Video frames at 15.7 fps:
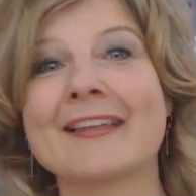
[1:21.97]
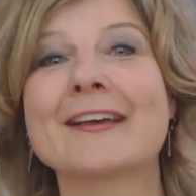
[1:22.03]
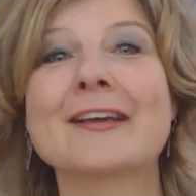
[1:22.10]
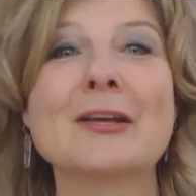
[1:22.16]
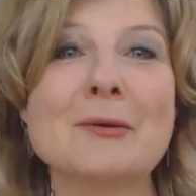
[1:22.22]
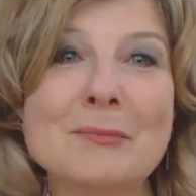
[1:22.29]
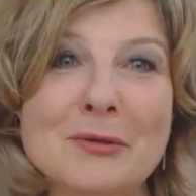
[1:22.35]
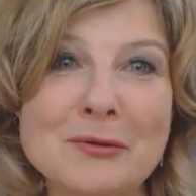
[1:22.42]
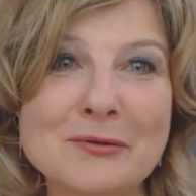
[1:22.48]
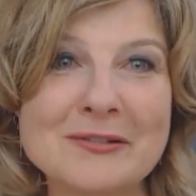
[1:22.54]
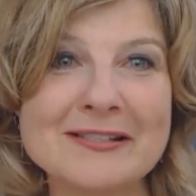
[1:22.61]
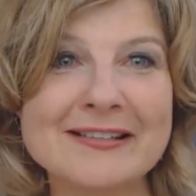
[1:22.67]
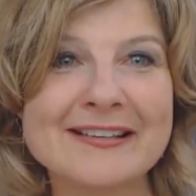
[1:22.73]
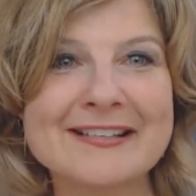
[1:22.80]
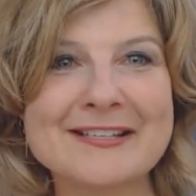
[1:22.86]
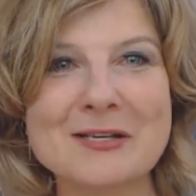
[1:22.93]
The
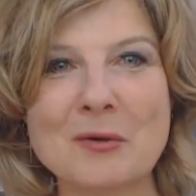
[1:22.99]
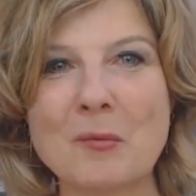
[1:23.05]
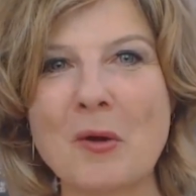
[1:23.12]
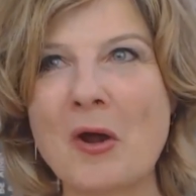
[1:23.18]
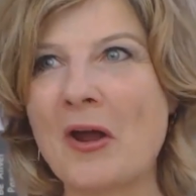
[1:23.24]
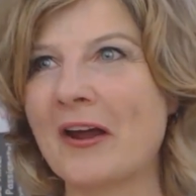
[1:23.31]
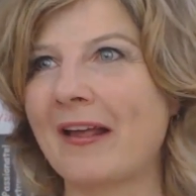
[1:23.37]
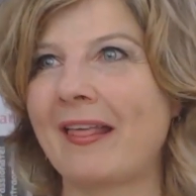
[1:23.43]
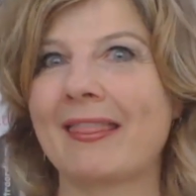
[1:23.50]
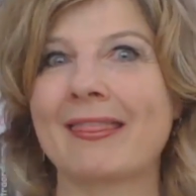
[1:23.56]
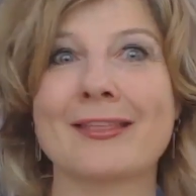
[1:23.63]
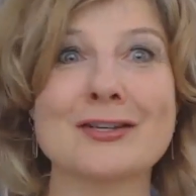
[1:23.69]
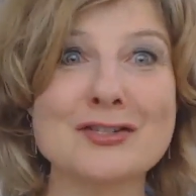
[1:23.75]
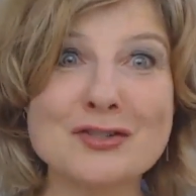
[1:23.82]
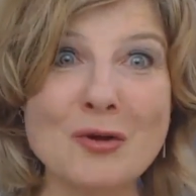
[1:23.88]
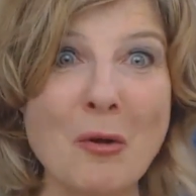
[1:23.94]
commute to work,
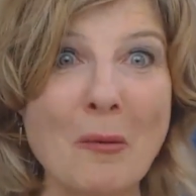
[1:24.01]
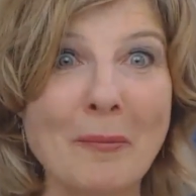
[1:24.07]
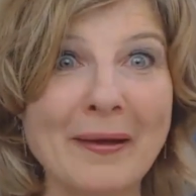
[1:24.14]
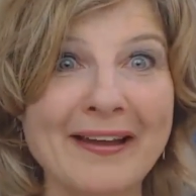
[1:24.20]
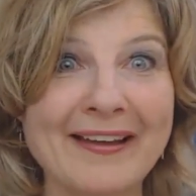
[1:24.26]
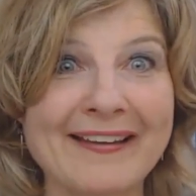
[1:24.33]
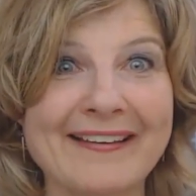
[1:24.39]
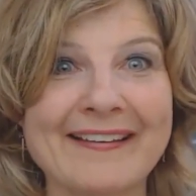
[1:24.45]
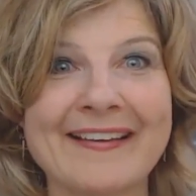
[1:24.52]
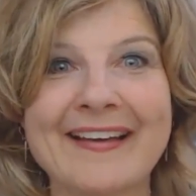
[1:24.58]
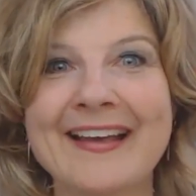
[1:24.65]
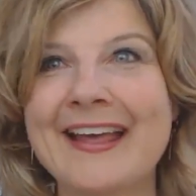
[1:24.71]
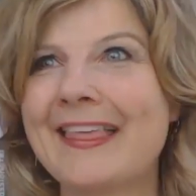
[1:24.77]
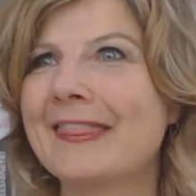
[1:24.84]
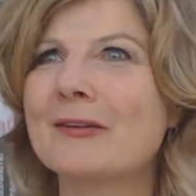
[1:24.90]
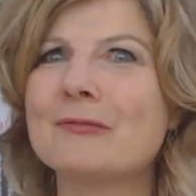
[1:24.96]
the shopping,
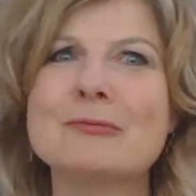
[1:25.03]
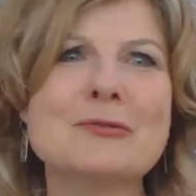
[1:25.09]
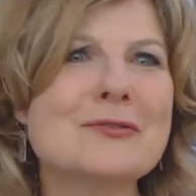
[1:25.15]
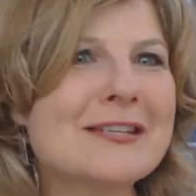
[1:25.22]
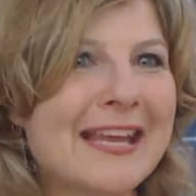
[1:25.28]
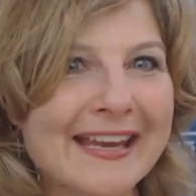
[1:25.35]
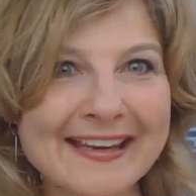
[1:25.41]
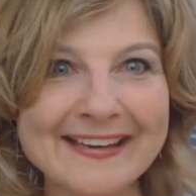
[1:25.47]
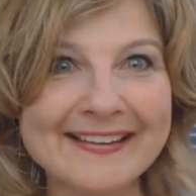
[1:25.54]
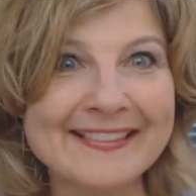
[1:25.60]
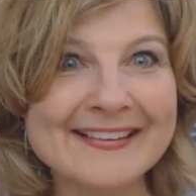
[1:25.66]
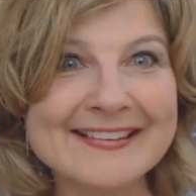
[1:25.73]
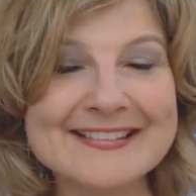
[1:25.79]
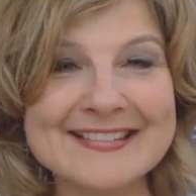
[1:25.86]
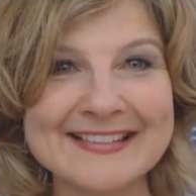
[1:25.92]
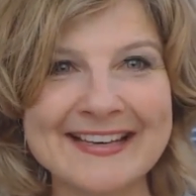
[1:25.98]
the
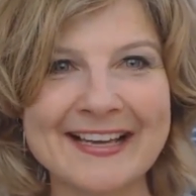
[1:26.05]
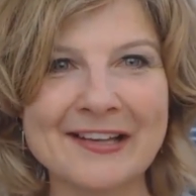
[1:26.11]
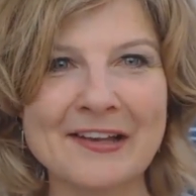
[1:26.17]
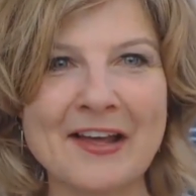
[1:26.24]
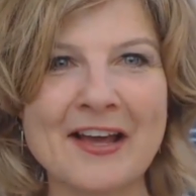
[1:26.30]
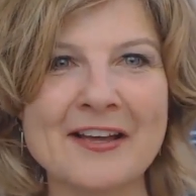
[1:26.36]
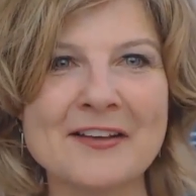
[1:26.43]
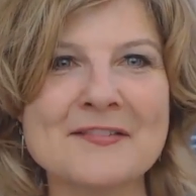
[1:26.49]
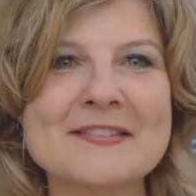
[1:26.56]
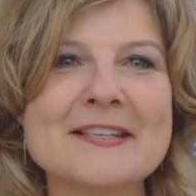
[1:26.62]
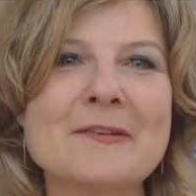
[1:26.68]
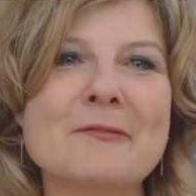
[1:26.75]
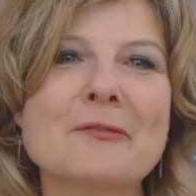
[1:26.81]
routine that's in our lives.